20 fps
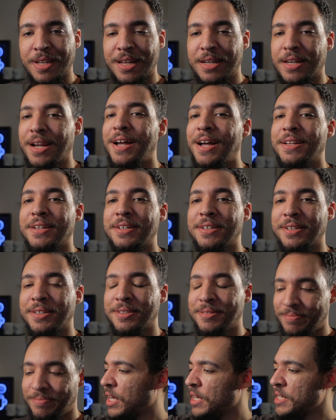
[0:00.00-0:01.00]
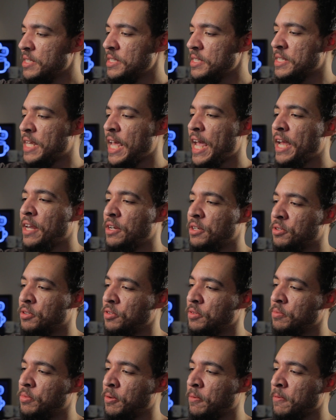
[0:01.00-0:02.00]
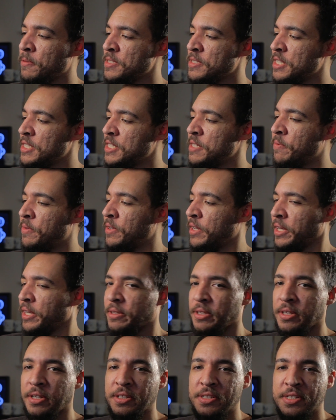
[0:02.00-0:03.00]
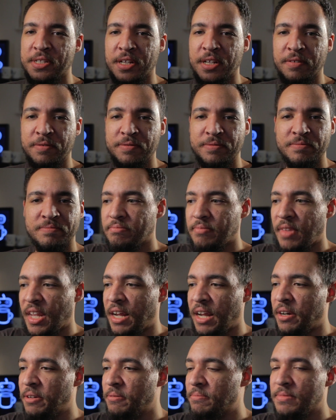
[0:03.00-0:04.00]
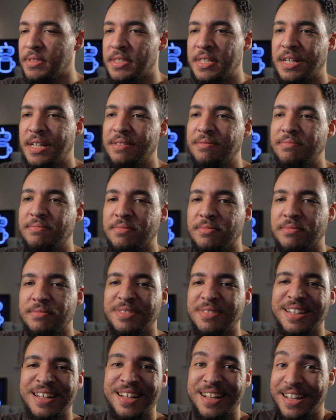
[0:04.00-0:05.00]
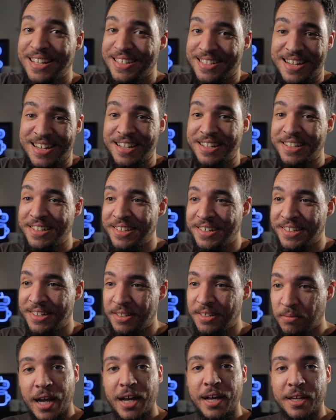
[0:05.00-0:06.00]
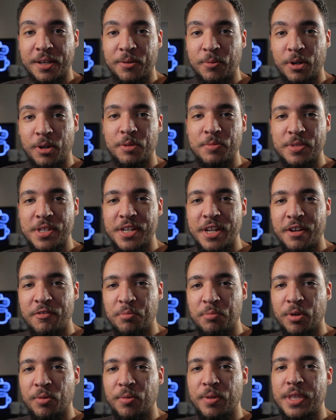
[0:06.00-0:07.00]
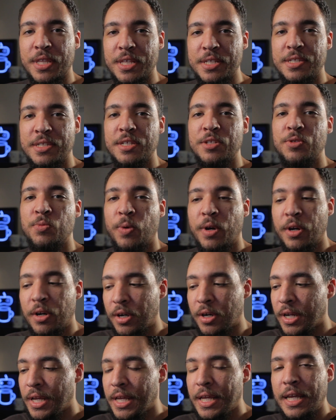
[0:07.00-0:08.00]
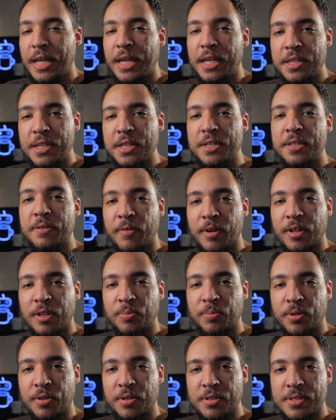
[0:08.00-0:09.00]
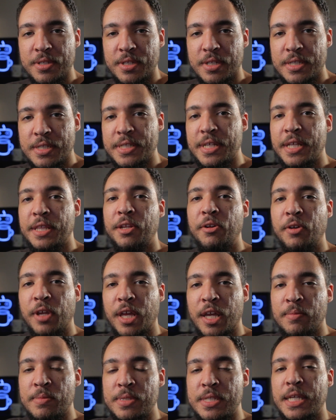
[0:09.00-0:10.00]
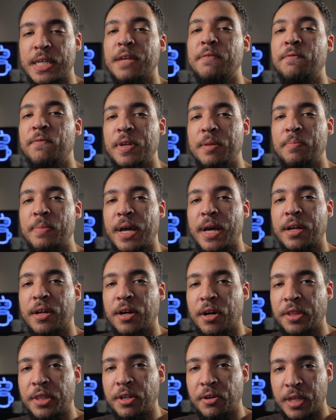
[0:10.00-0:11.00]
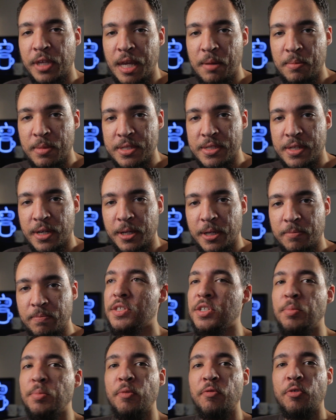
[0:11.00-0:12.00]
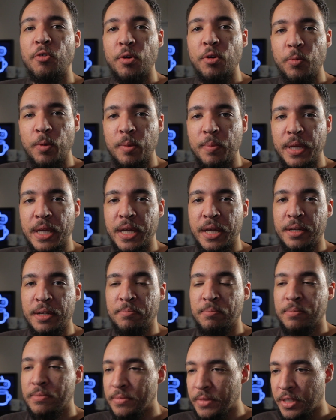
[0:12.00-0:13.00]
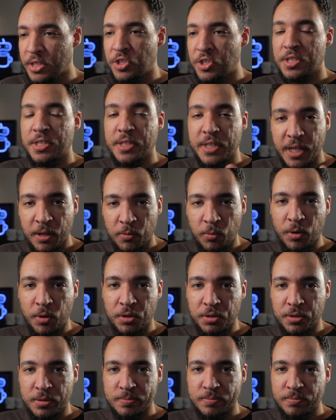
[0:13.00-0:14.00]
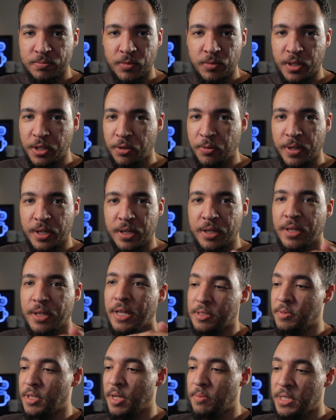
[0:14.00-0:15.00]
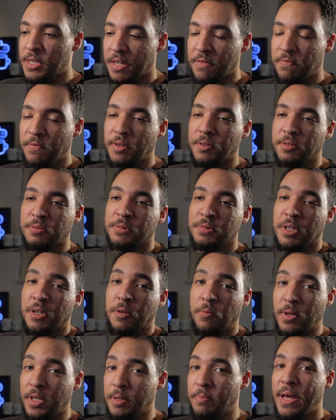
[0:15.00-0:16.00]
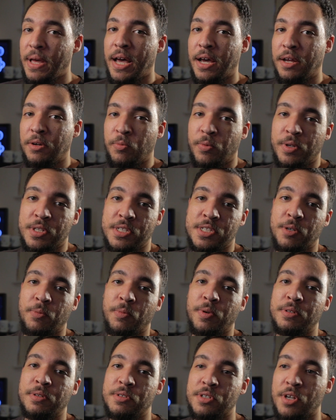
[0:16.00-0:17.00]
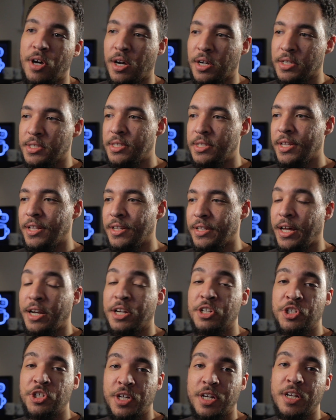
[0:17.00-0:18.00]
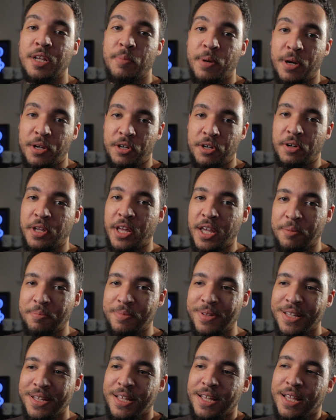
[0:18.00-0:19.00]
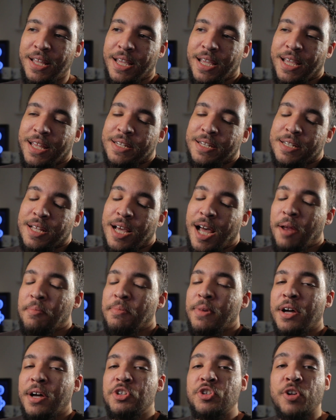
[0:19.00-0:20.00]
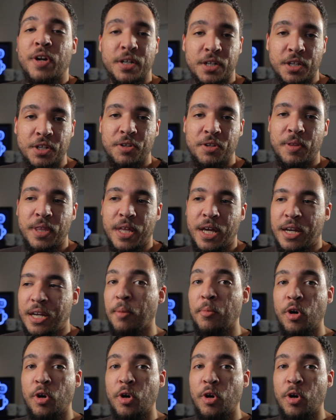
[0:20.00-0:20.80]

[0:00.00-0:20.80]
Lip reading: Not good. This is canned cold brew. This isn't even like the good stuff. I don't know, it's not good. Hi, welcome to Dev Brew. This is where indie developers send their games to get feedback on their game design. So before we begin, let's just get real really quick. Sometimes it can feel really bad when someone talks a lot of shit about your game. And I'm not trying to do that.